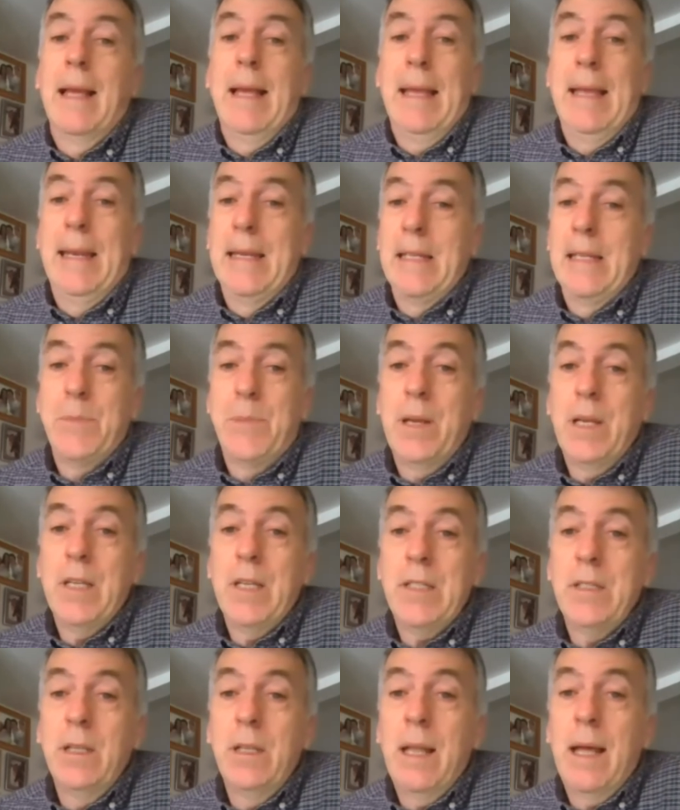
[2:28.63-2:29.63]
In his
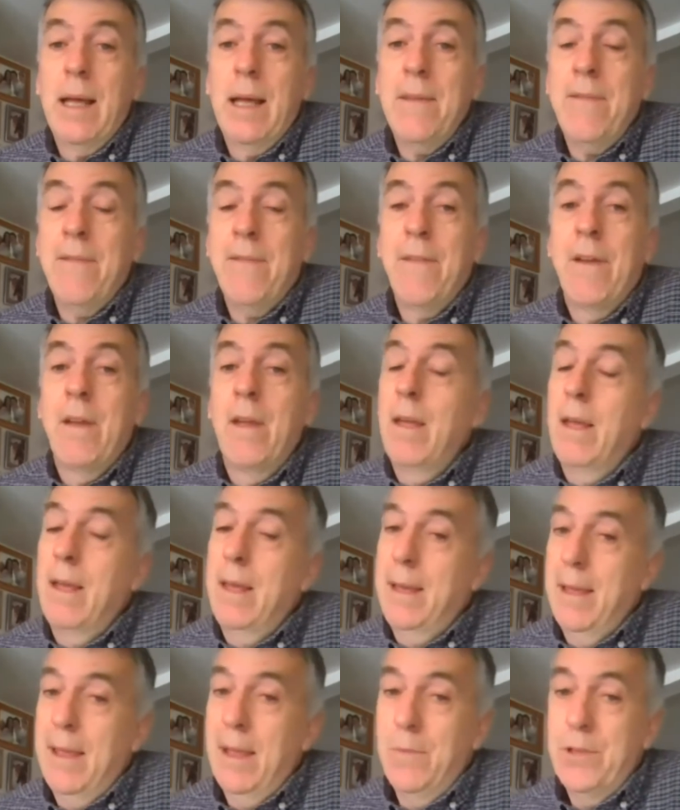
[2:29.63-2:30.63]
personal life,
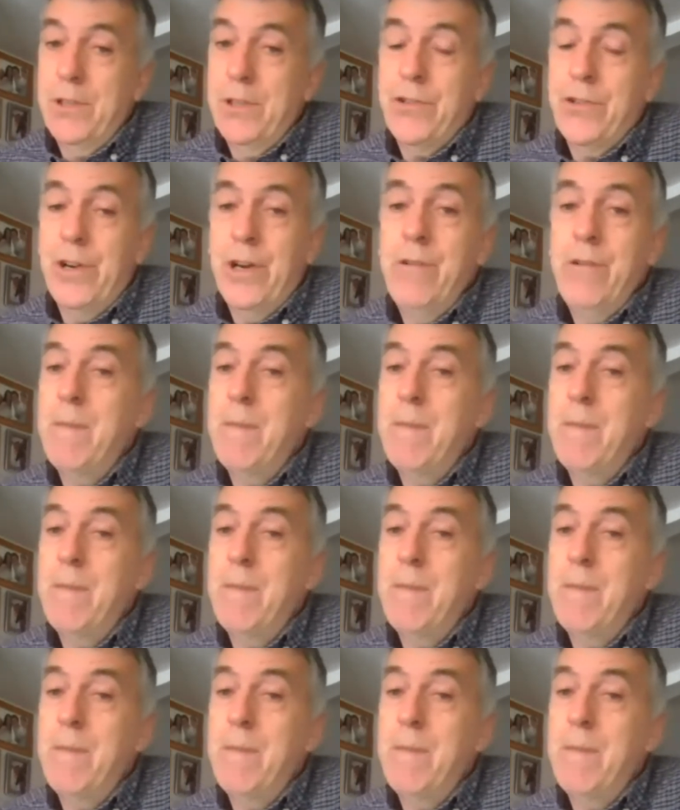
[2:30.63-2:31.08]
it was true.